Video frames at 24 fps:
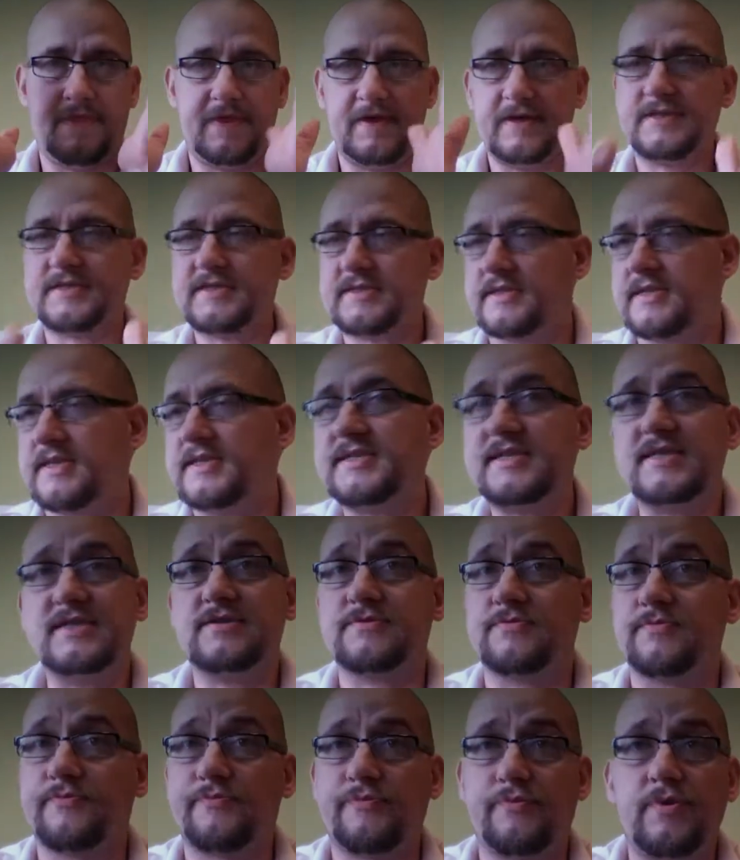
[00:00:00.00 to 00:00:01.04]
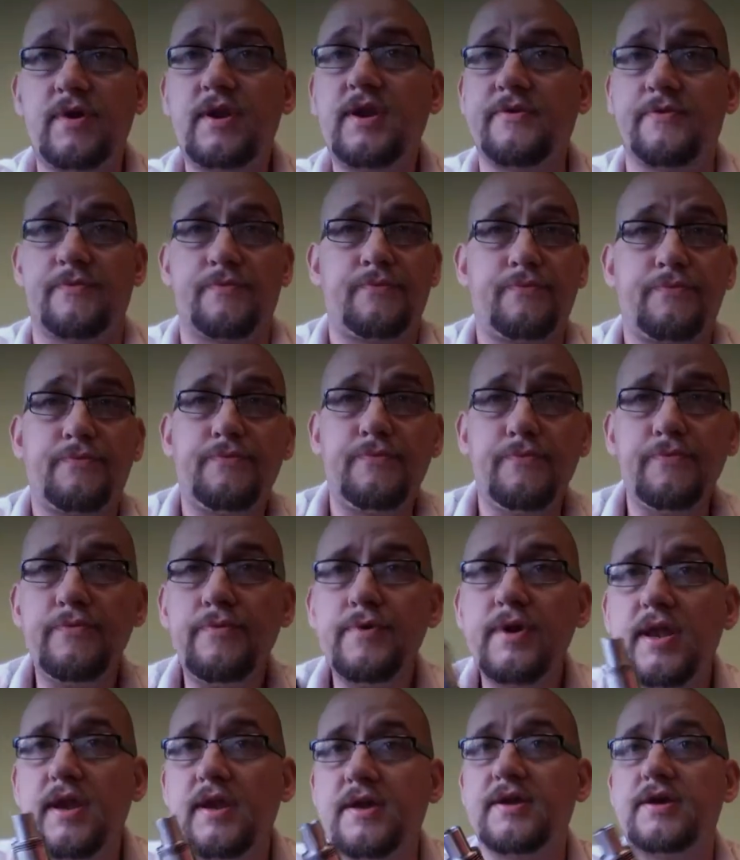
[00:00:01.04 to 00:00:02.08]
this is really,
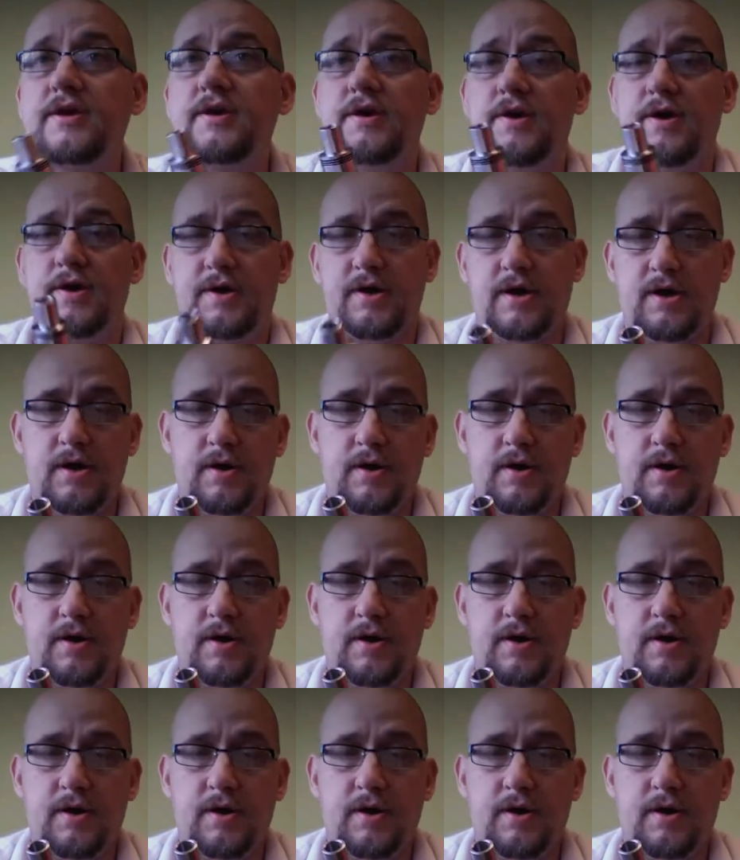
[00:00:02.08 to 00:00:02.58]
really good.